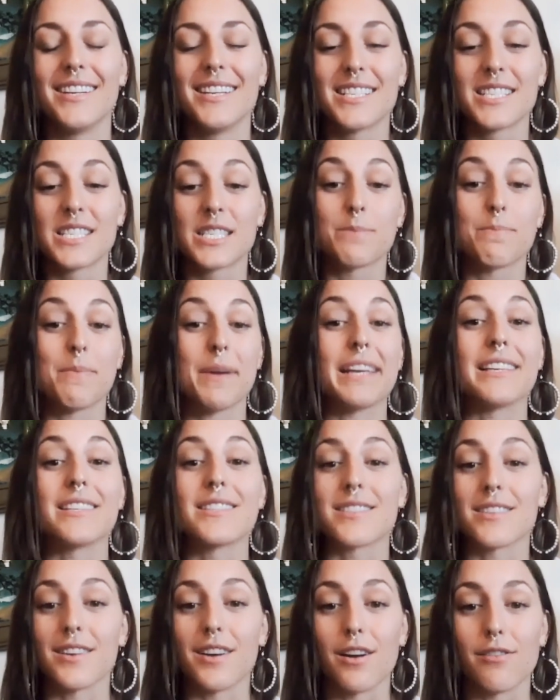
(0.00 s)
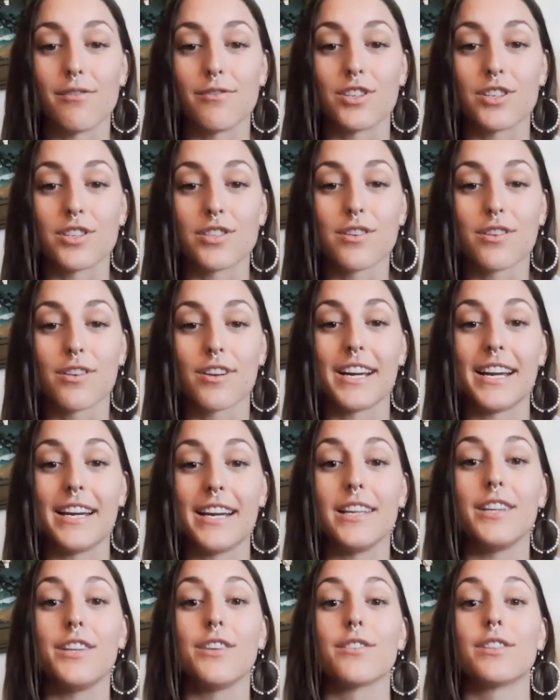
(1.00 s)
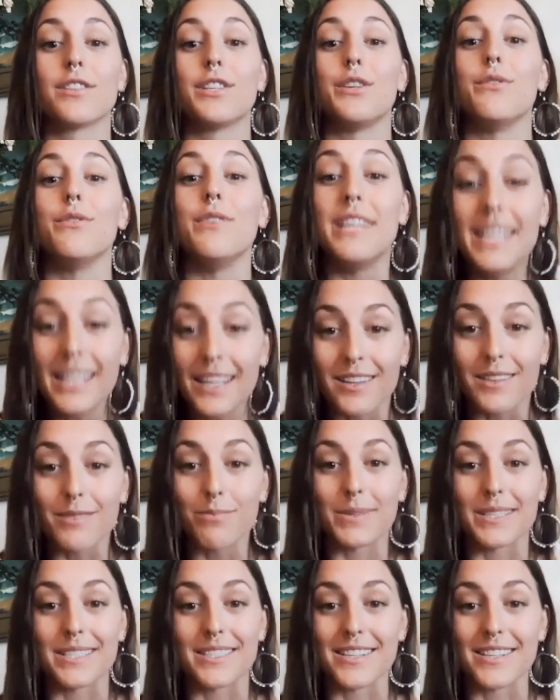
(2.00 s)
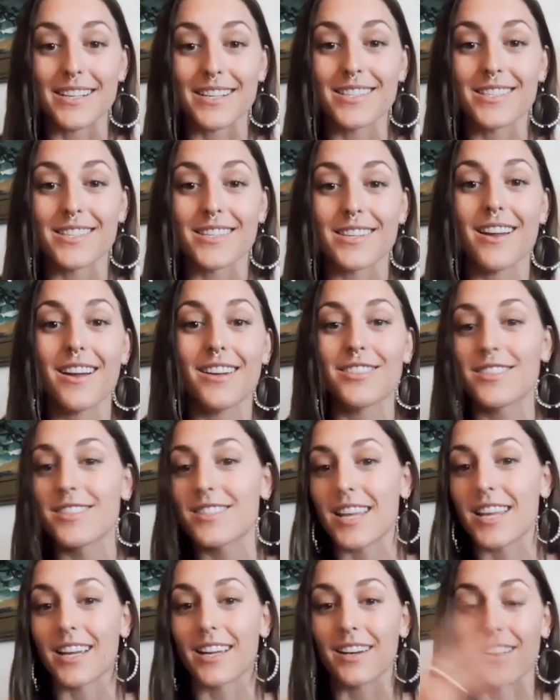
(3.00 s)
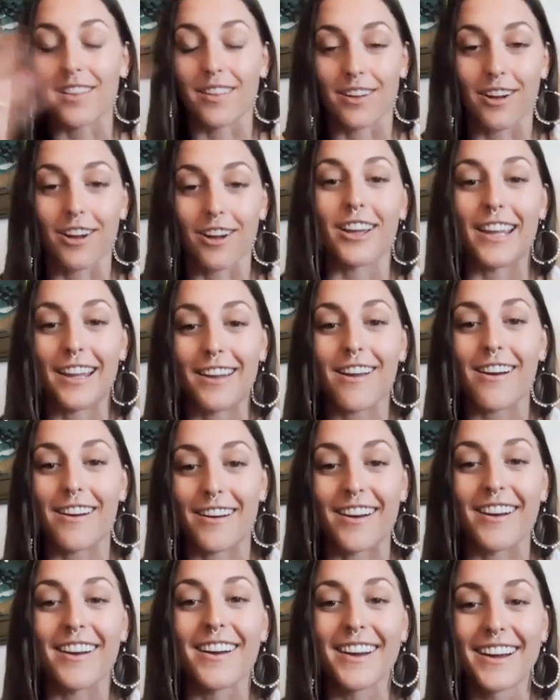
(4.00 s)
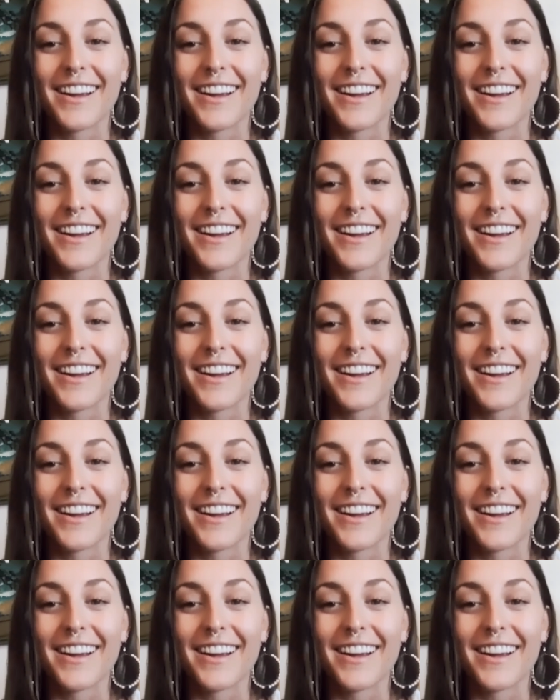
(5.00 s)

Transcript: space of just creating your unique business and not just like another cookie cutter.